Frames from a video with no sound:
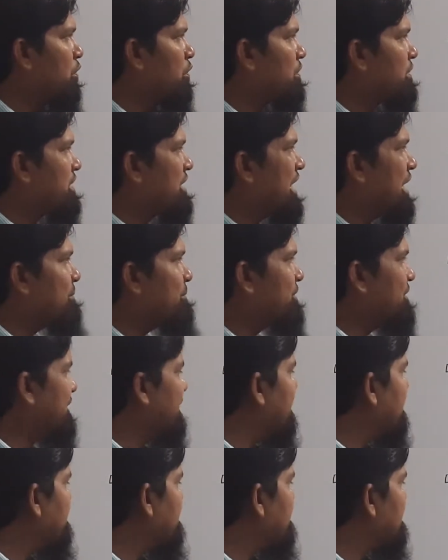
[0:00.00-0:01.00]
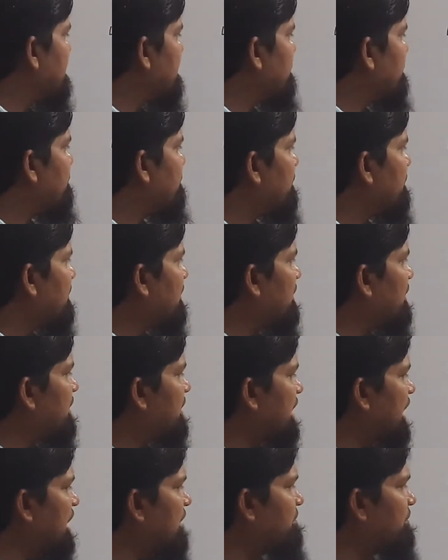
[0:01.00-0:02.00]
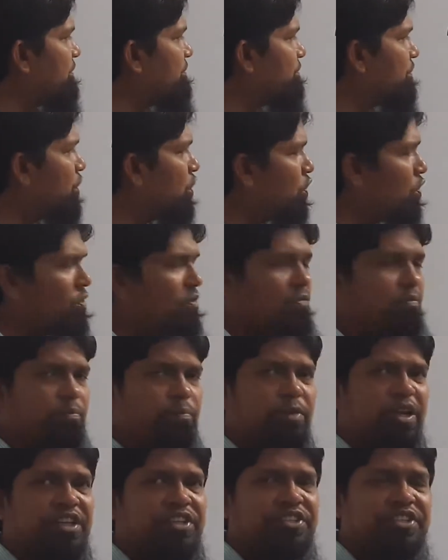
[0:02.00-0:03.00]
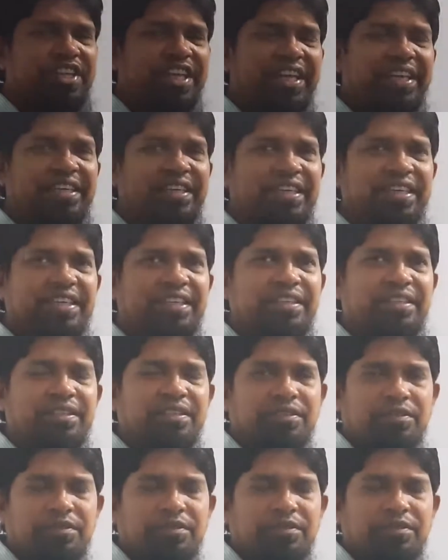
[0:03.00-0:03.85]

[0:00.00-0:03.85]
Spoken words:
Subsets can be formed by taking